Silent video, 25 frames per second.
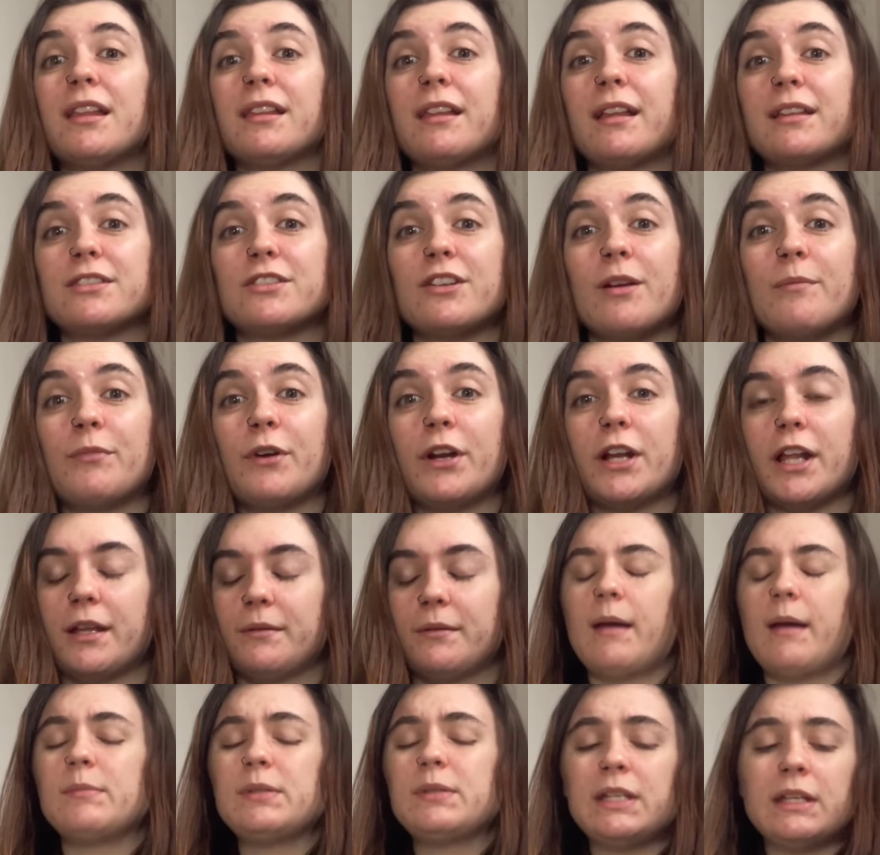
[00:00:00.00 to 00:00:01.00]
Let's jump right
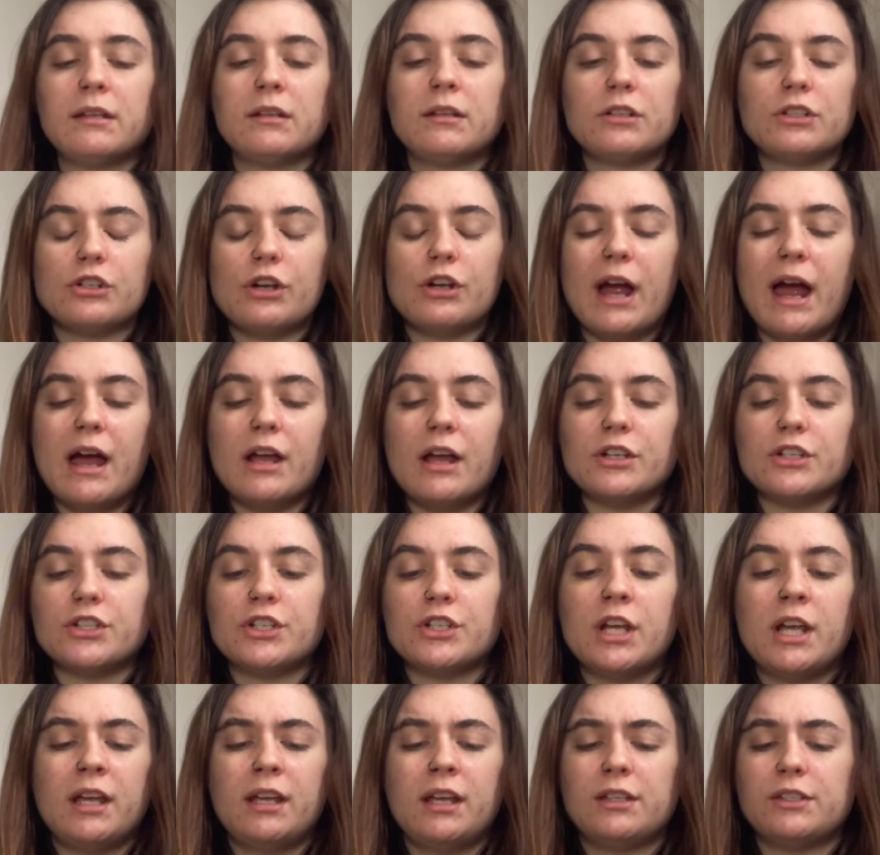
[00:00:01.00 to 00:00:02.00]
Emptying your
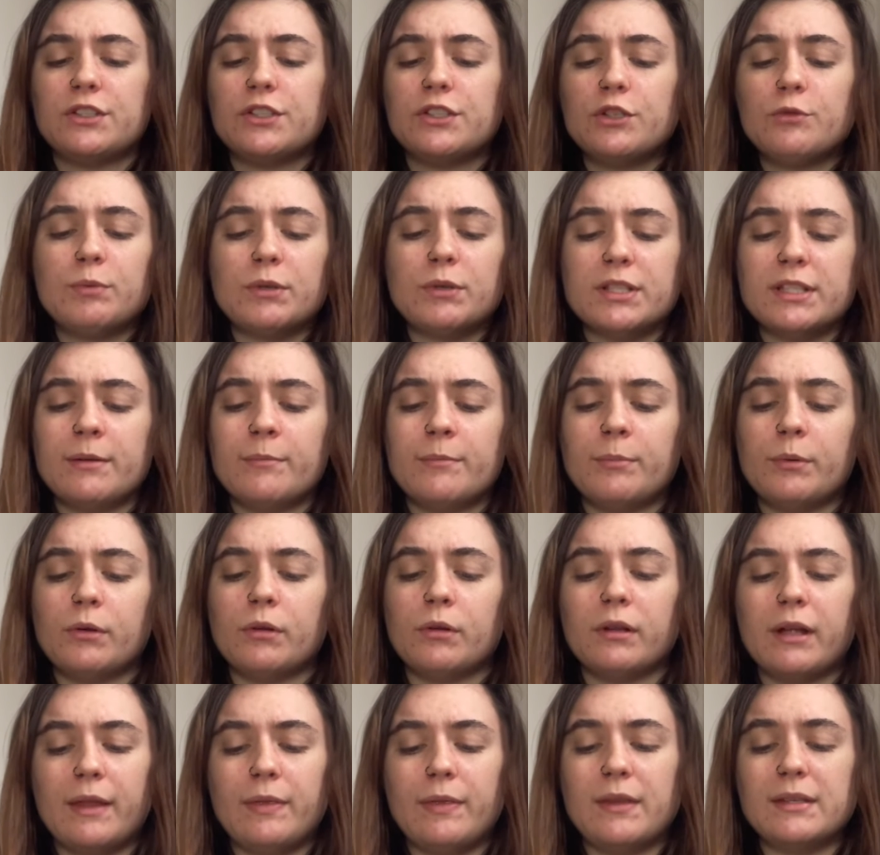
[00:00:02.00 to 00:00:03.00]
trash is super
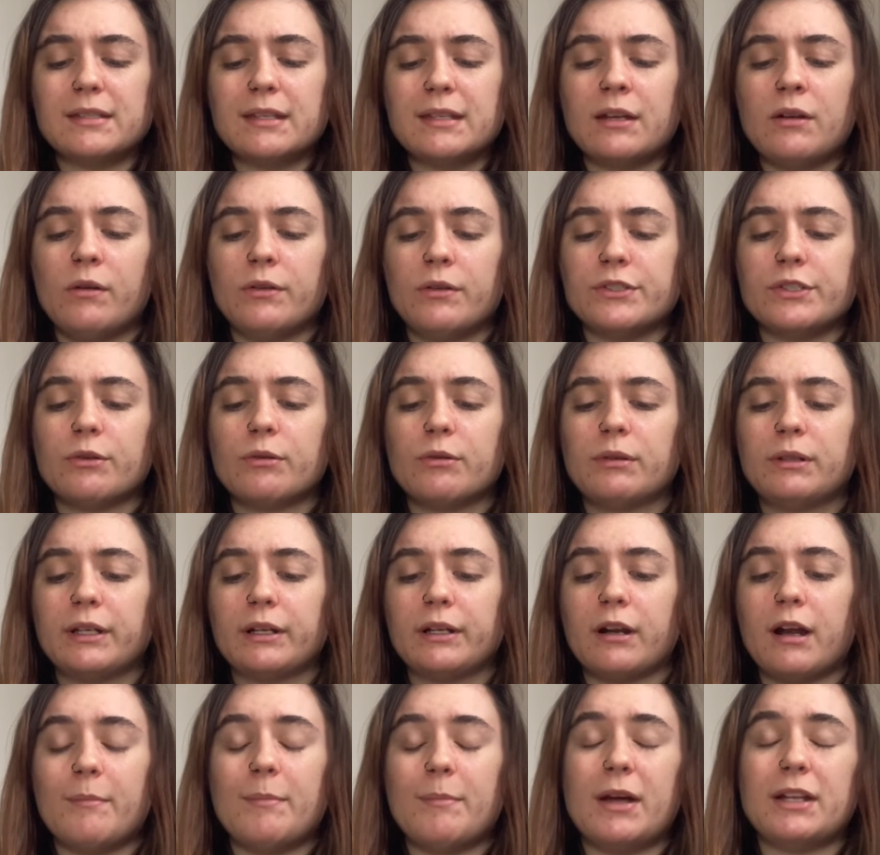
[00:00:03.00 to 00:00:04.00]
simple and this can also
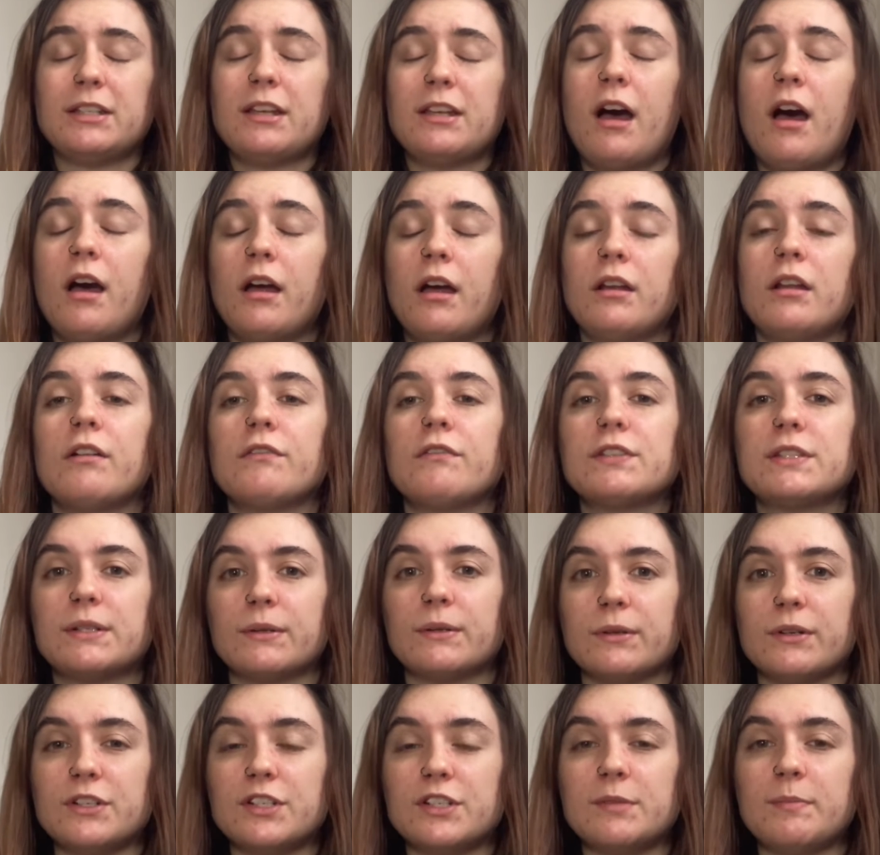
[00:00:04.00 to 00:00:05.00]
clear up a ton of
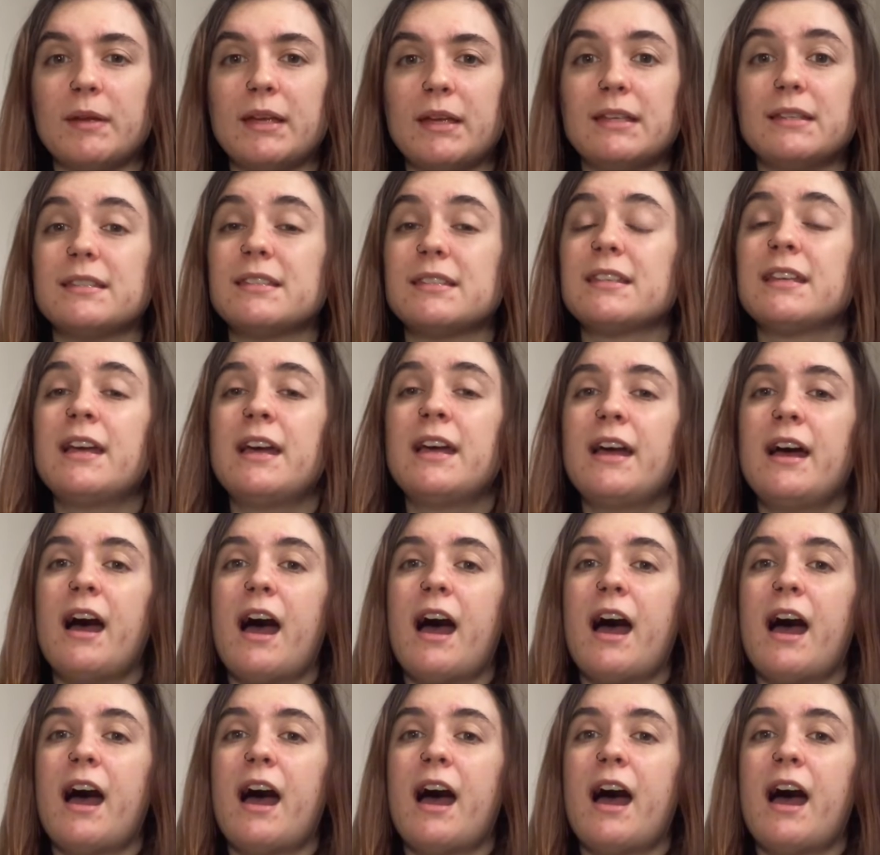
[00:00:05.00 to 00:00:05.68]
storage space.